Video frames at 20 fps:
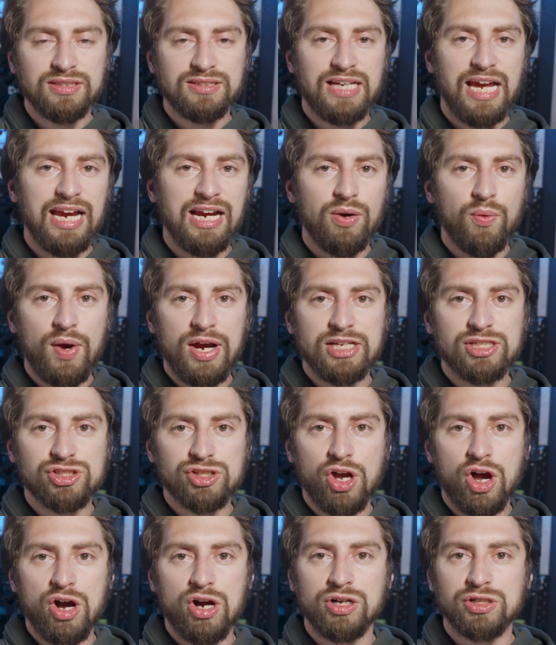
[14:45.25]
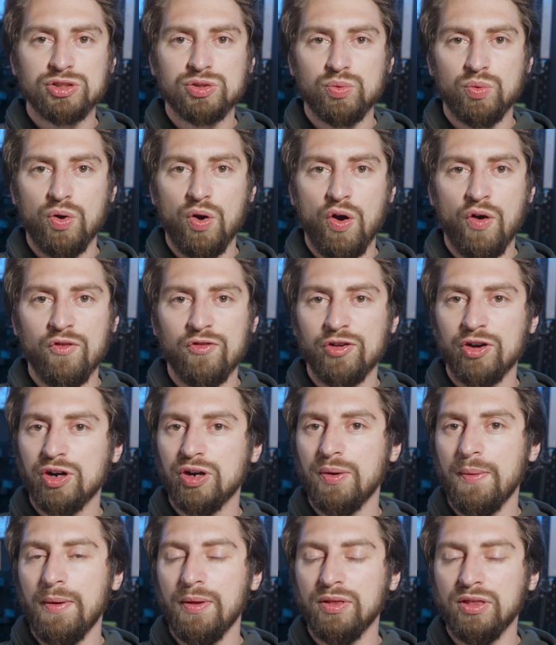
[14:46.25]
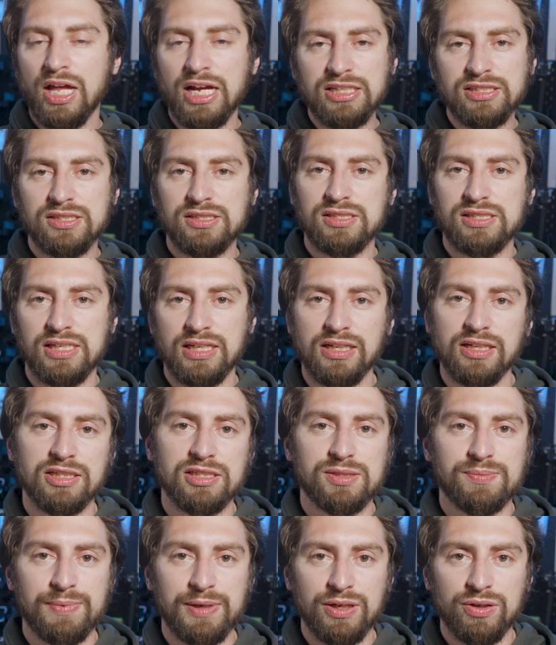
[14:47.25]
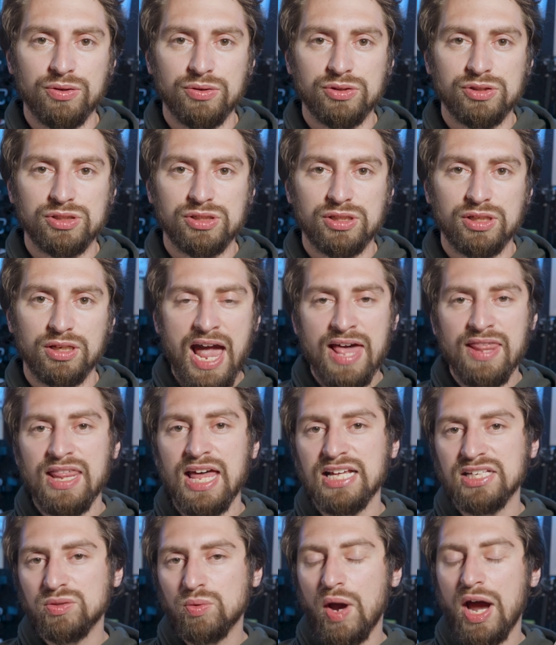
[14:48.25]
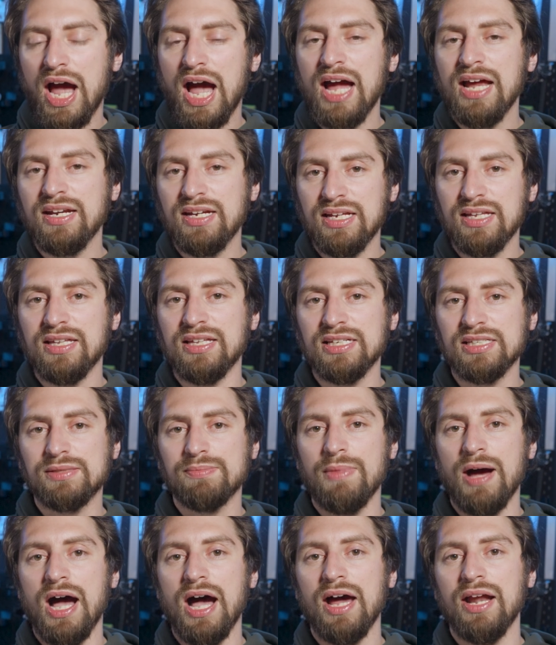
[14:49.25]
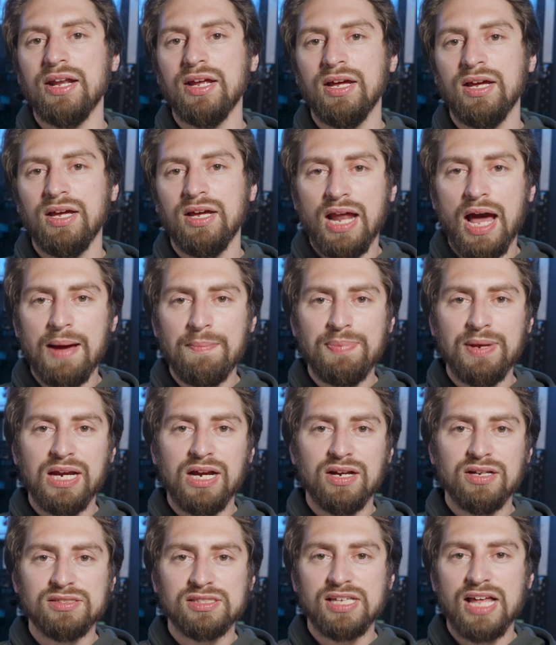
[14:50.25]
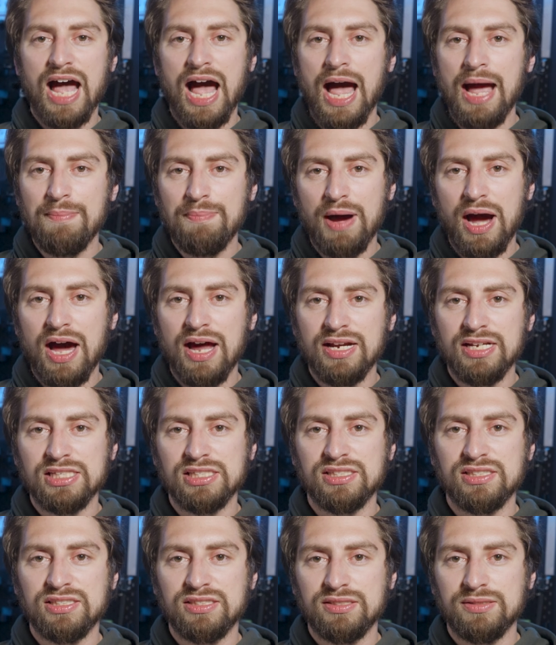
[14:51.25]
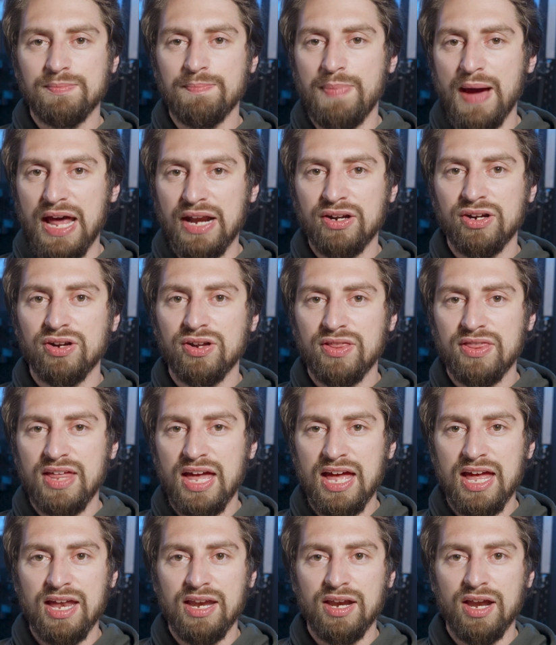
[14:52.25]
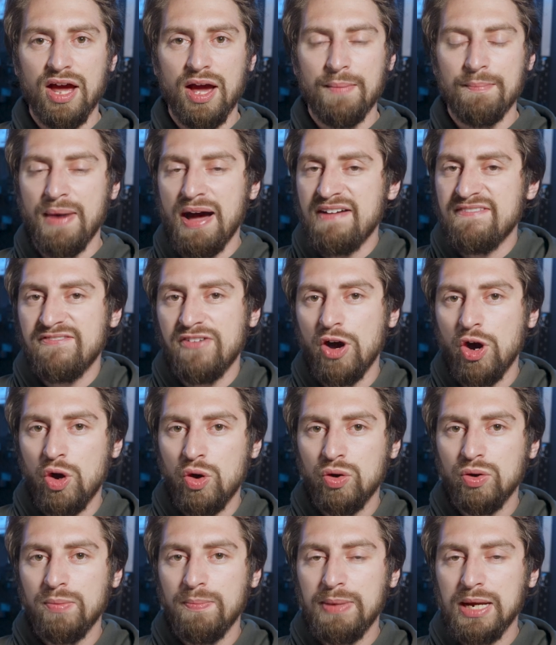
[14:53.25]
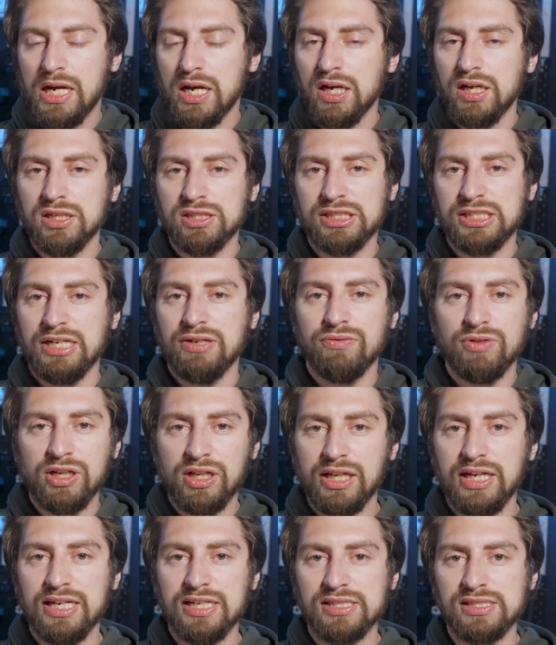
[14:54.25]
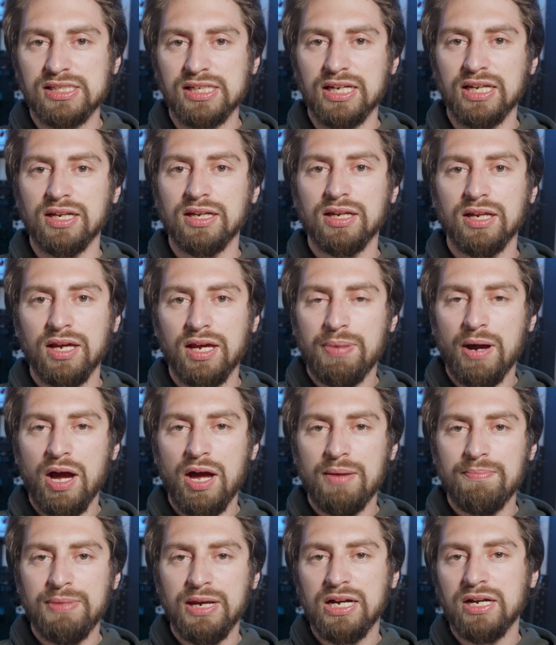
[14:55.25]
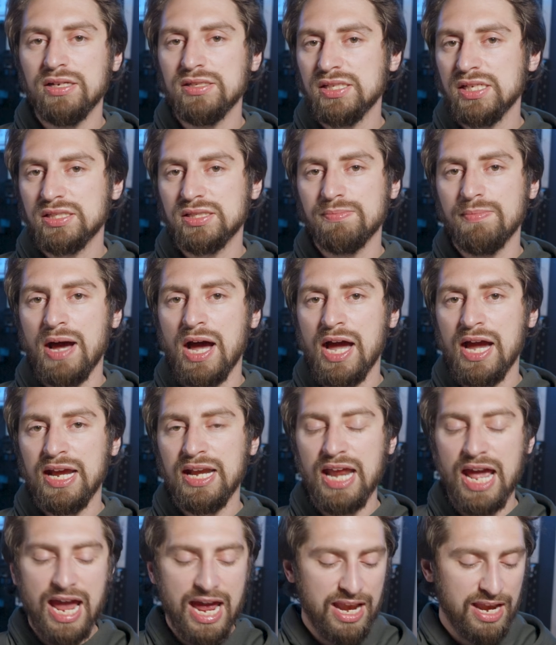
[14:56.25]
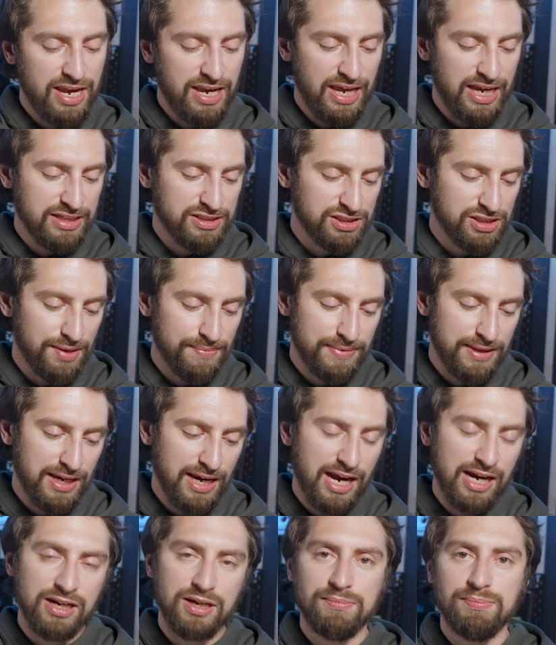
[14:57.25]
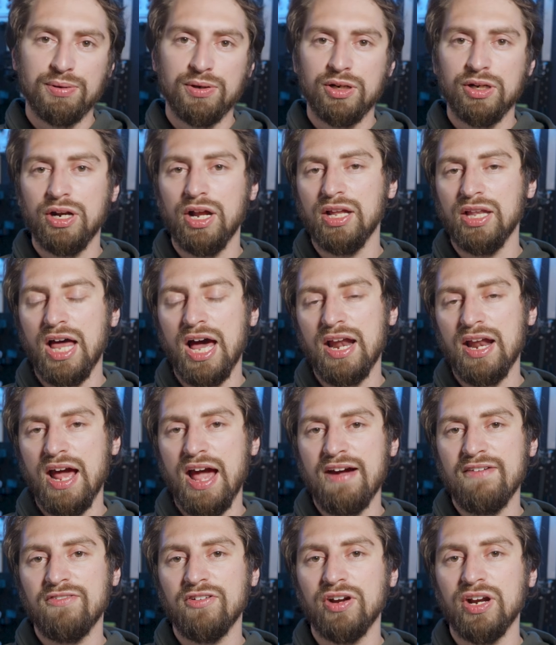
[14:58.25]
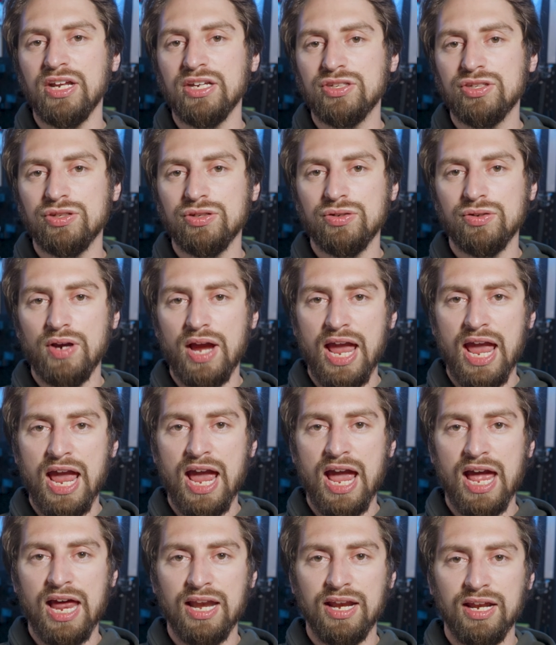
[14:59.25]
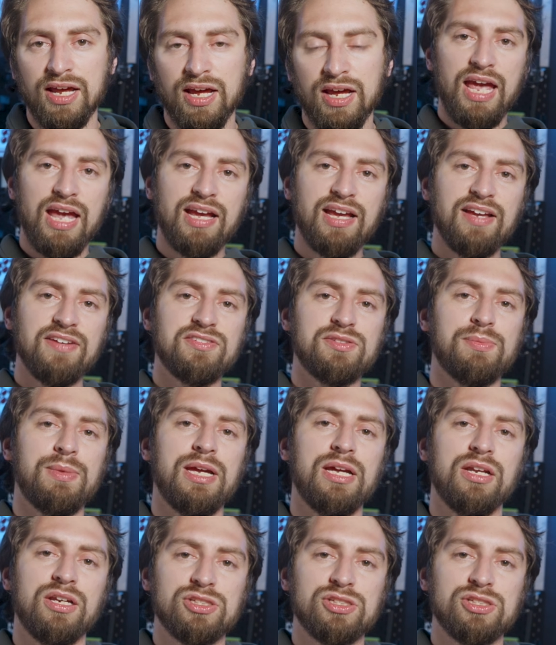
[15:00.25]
take away songs over licensing disputes. And that's why I did this mod. Not because the iPod is better than my phone, because it really isn't. But because it's mine and it's something I could put a lot of effort into, and it gives me a